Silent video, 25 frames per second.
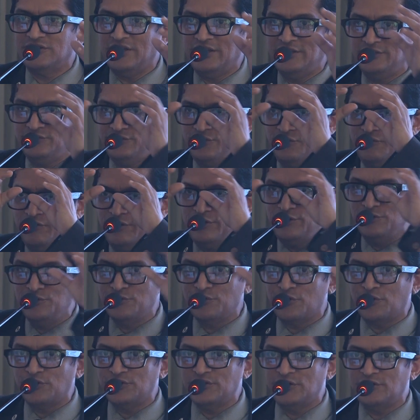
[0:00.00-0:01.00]
And so when you
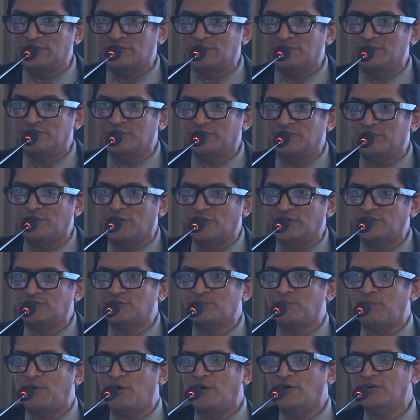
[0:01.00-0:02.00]
draw that forest
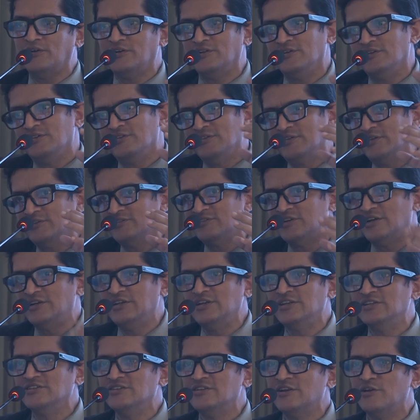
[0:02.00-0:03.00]
spot, the
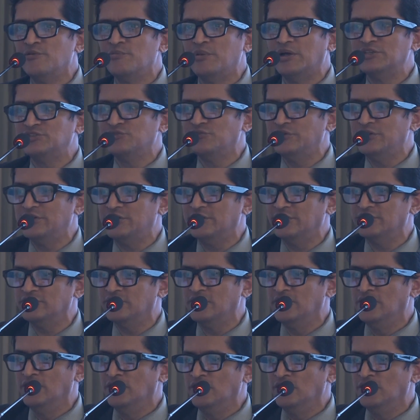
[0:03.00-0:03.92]
study doesn't have much weightage.